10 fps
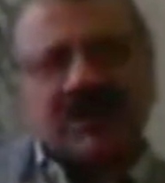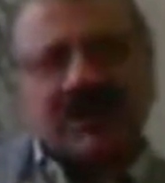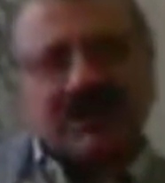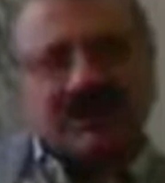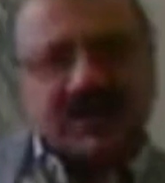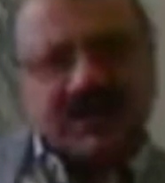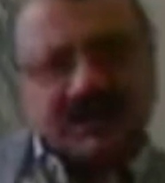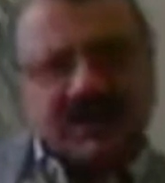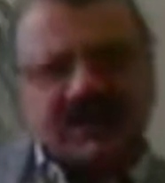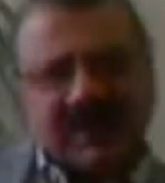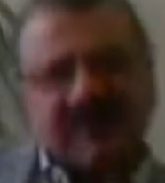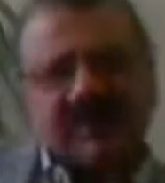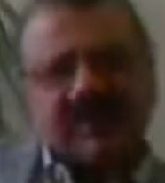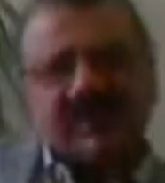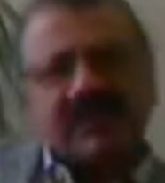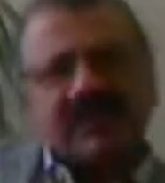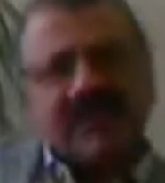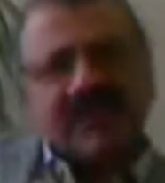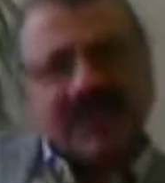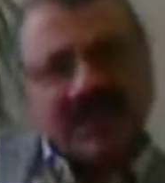The result was that
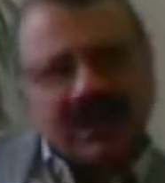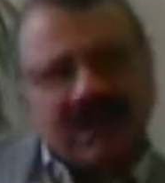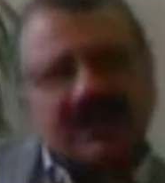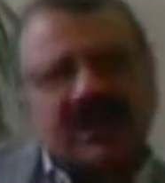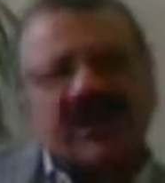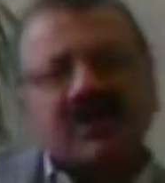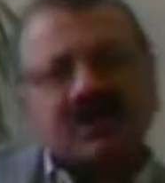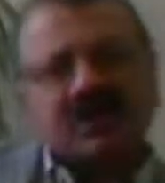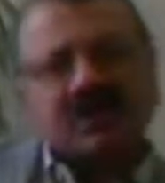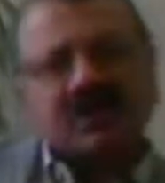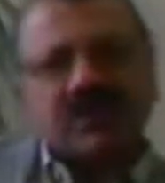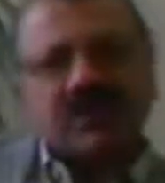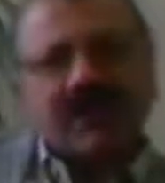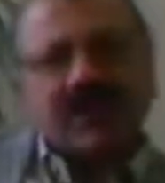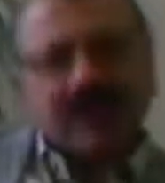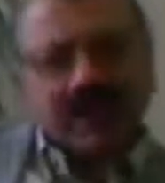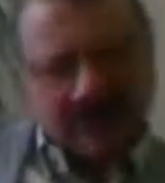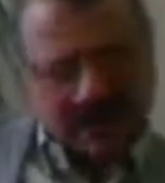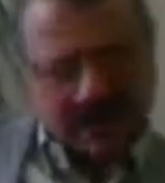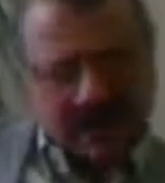within a decade or so,
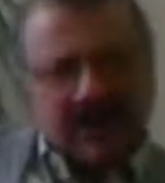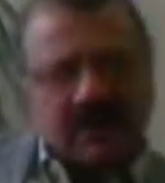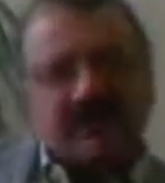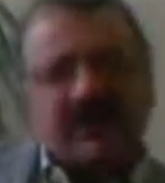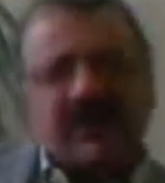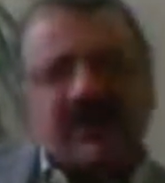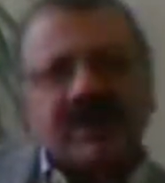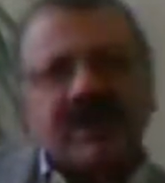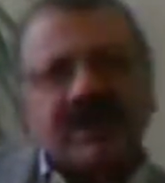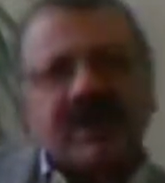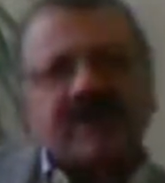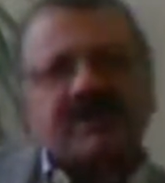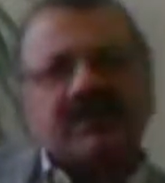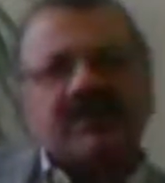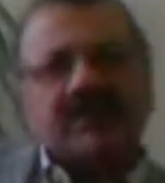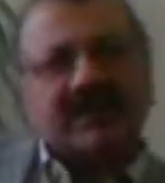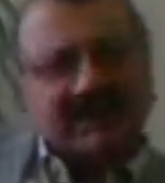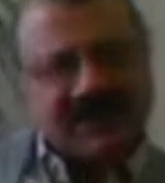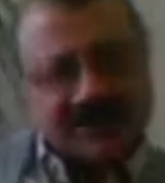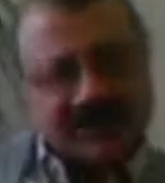India became
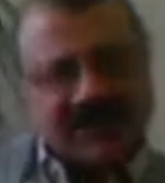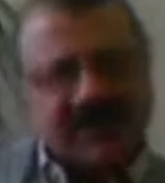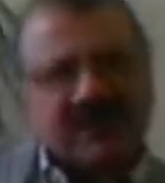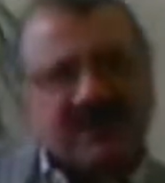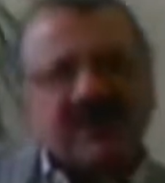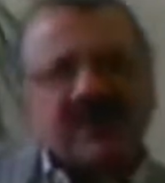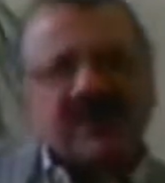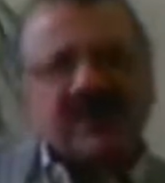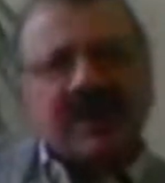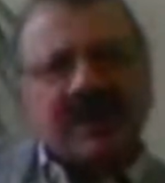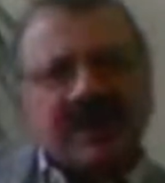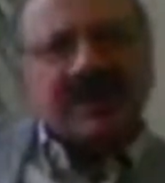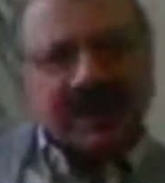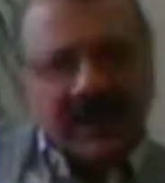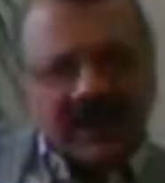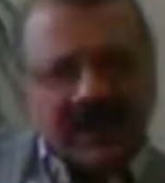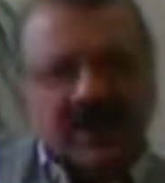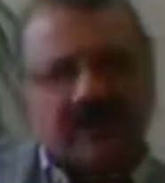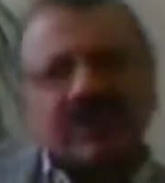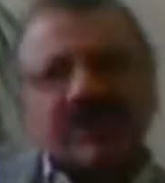self-sufficient, and right
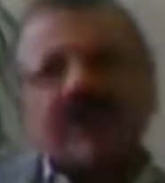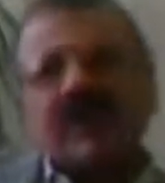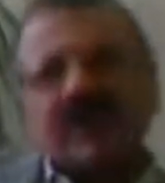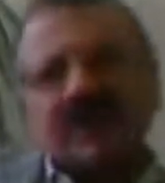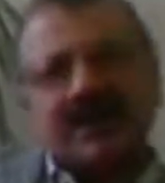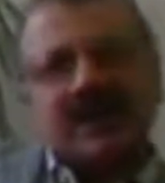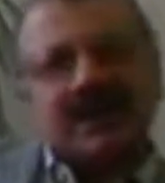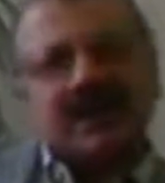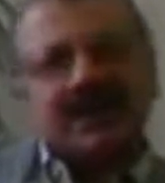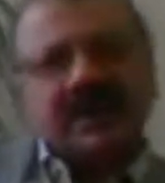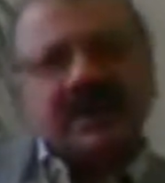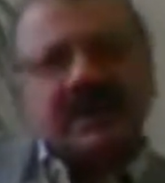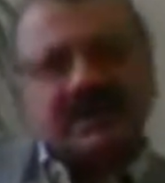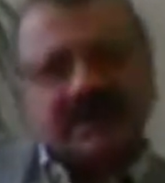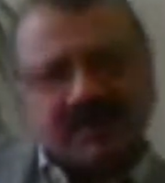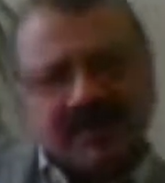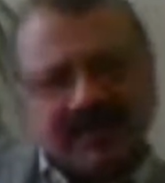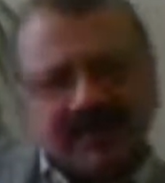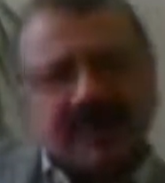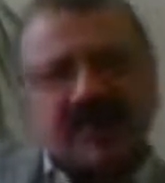now India is a
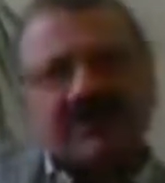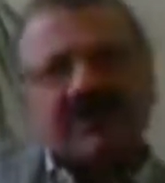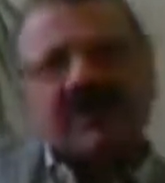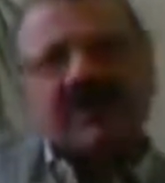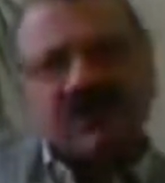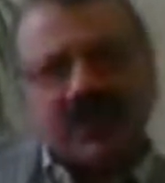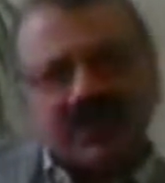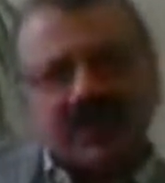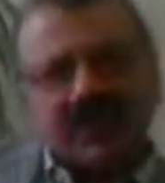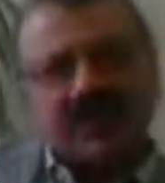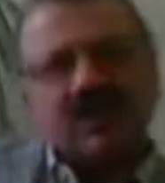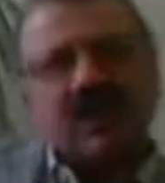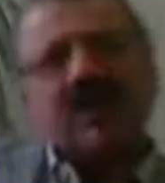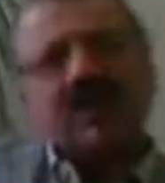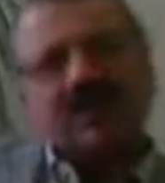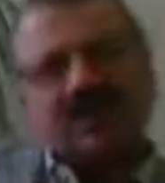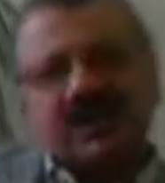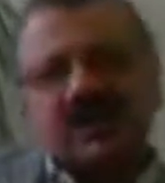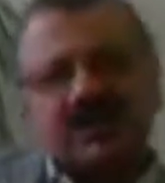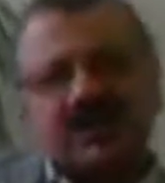supplier of quality low-cost
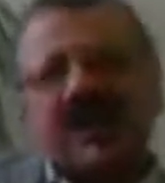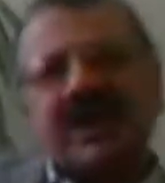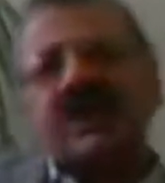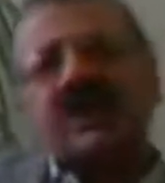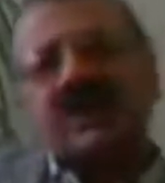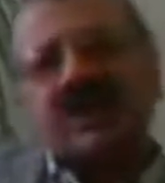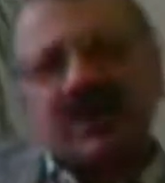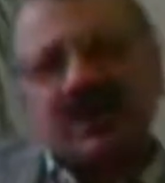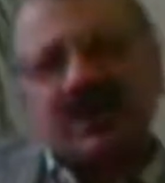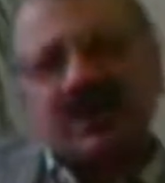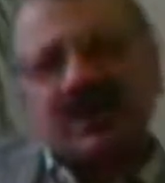drugs to the entire world,